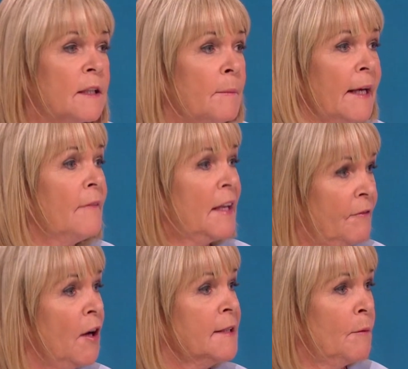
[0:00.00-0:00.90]
is it going to make if they
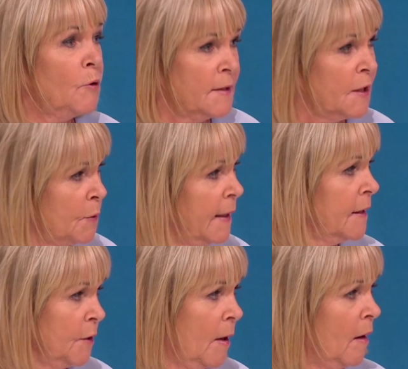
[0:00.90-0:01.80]
find out what
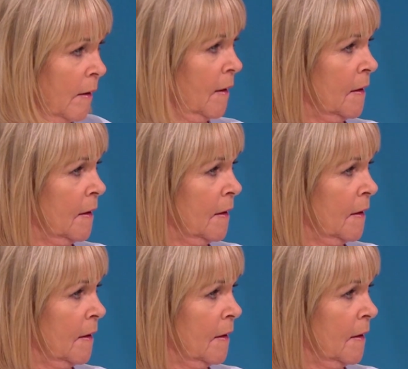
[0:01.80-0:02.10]
sexuality you are?